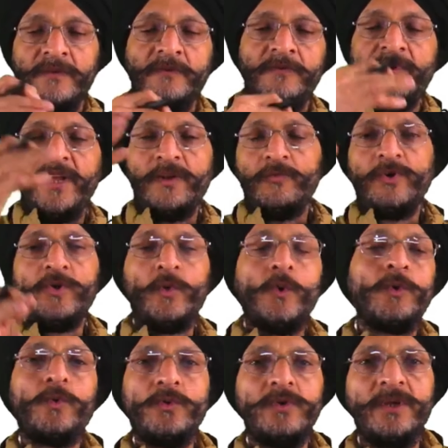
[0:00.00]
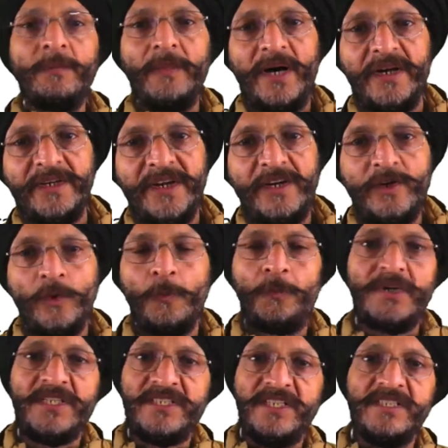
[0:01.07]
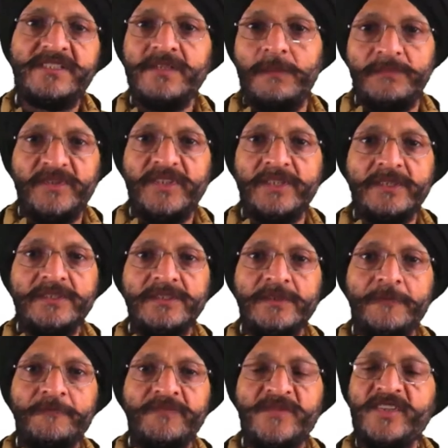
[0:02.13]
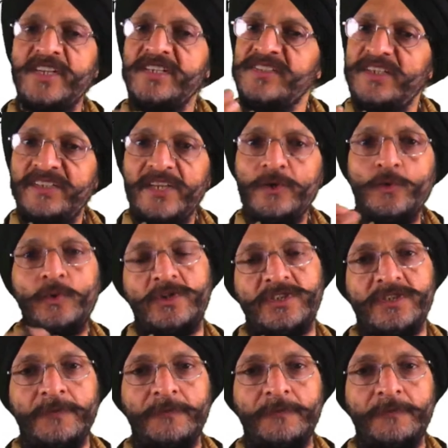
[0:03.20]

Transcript: When we go to the market to purchase something, say certain goods,